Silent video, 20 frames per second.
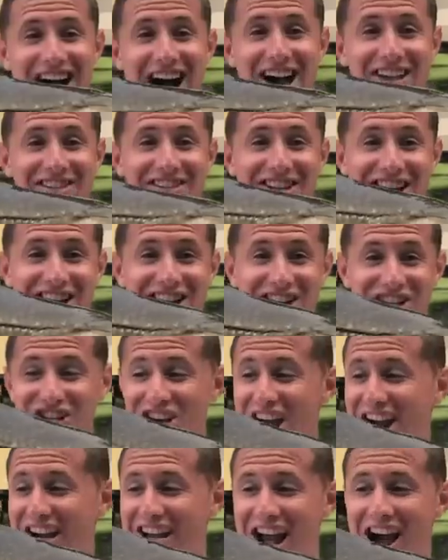Guys,
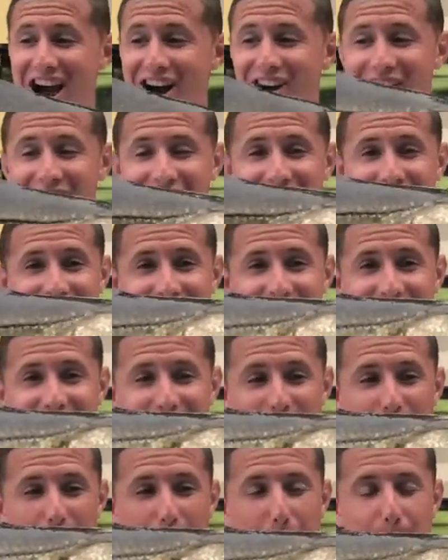check out
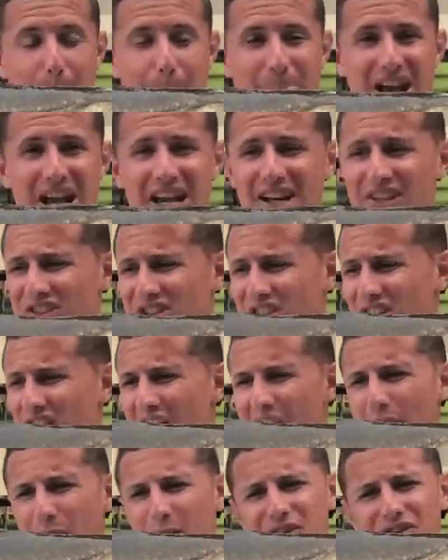this big snook.
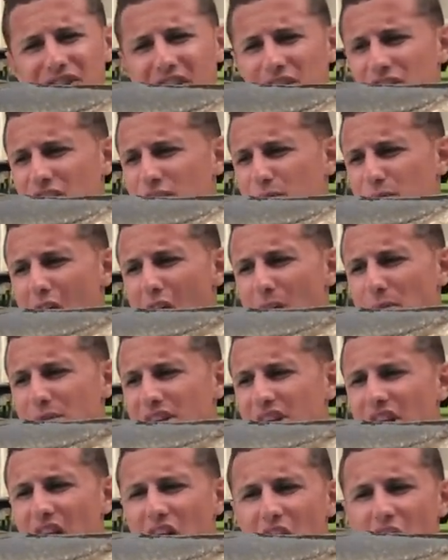I would say she's
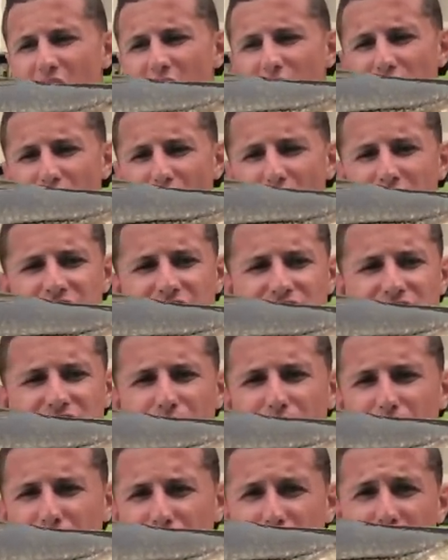probably
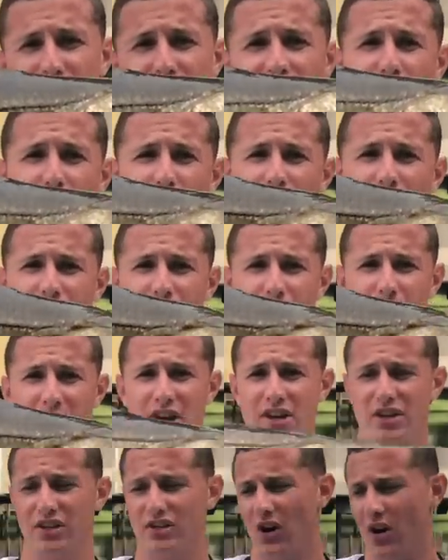32 to 34 inch
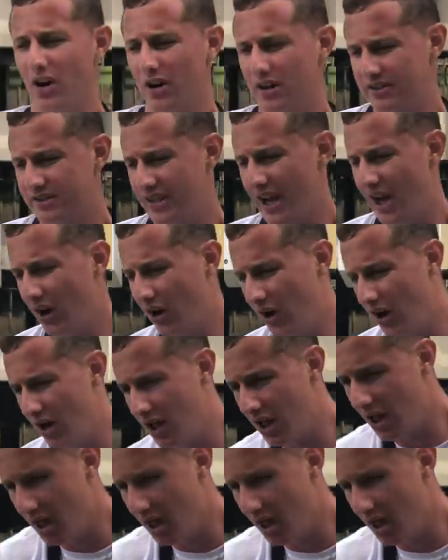range. It's hard to tell.